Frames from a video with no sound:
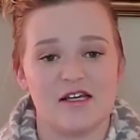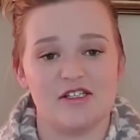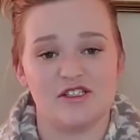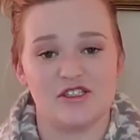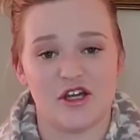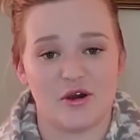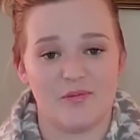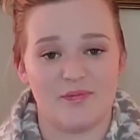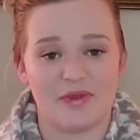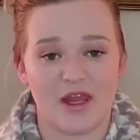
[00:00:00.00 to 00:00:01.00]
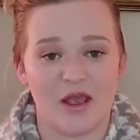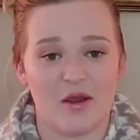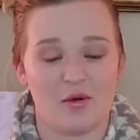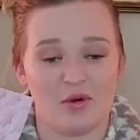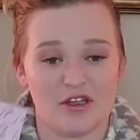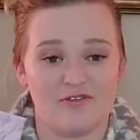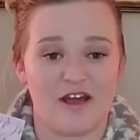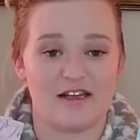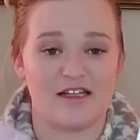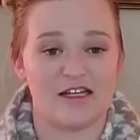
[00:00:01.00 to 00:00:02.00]
So, with the
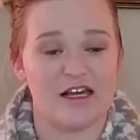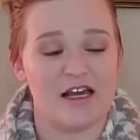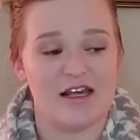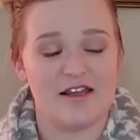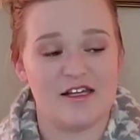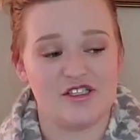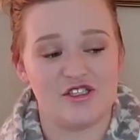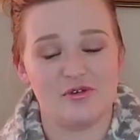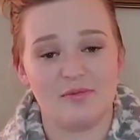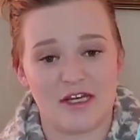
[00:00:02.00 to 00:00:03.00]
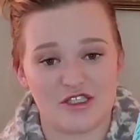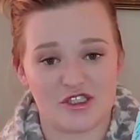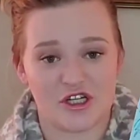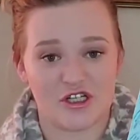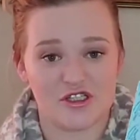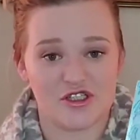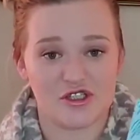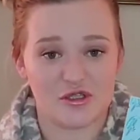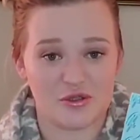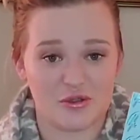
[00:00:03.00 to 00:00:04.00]
fact that they do measure
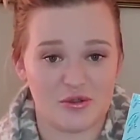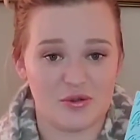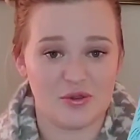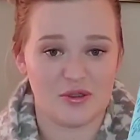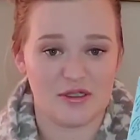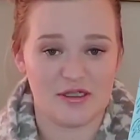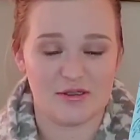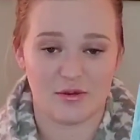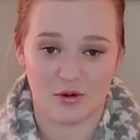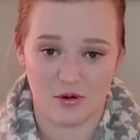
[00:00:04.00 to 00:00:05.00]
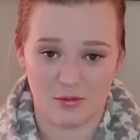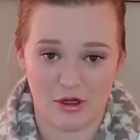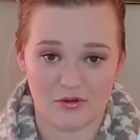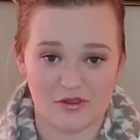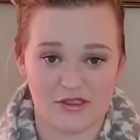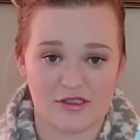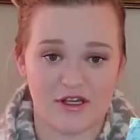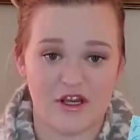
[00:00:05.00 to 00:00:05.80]
two hormones,